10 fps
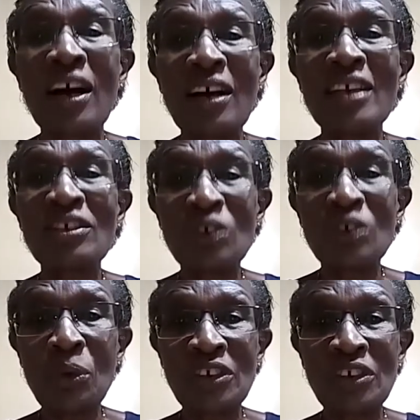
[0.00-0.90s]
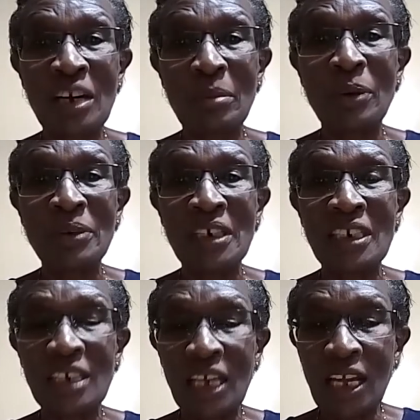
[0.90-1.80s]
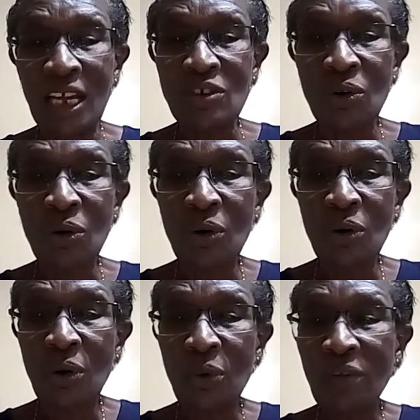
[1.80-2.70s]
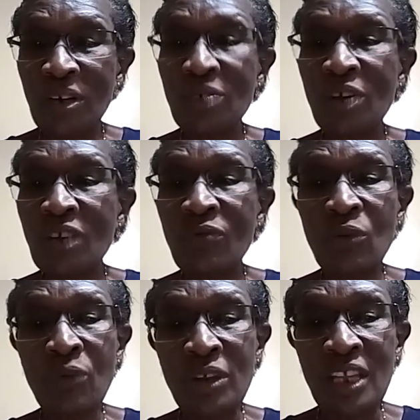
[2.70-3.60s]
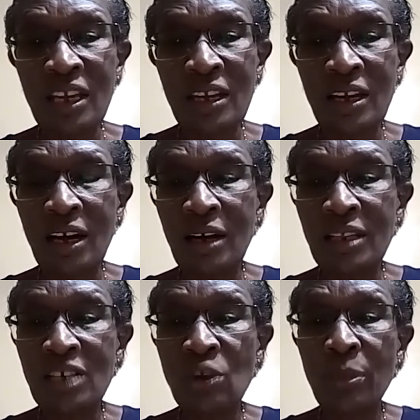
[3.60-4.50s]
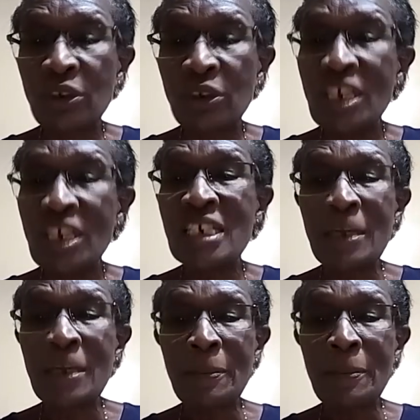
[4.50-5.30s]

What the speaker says: There is no question about it. So we are very grateful for this opportunity